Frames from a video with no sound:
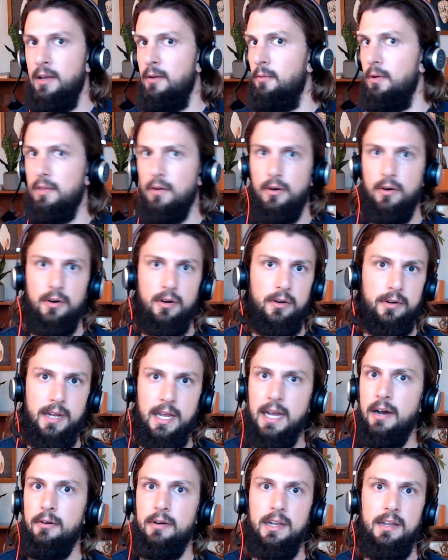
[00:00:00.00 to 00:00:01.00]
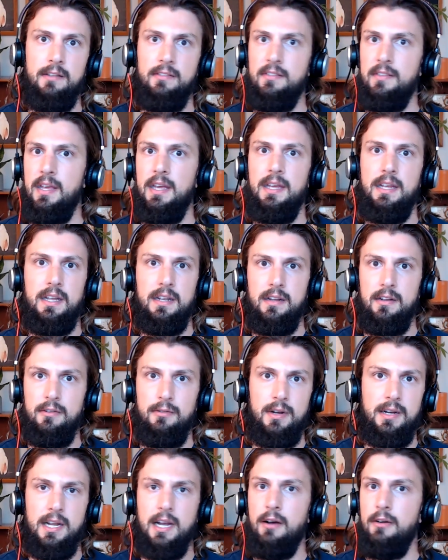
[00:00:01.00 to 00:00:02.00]
with all counties taken
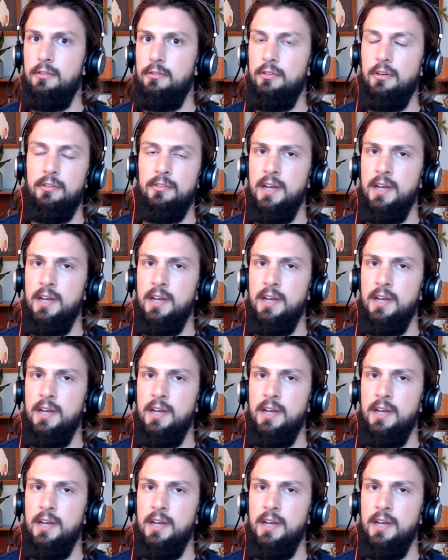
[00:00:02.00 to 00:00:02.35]
into account.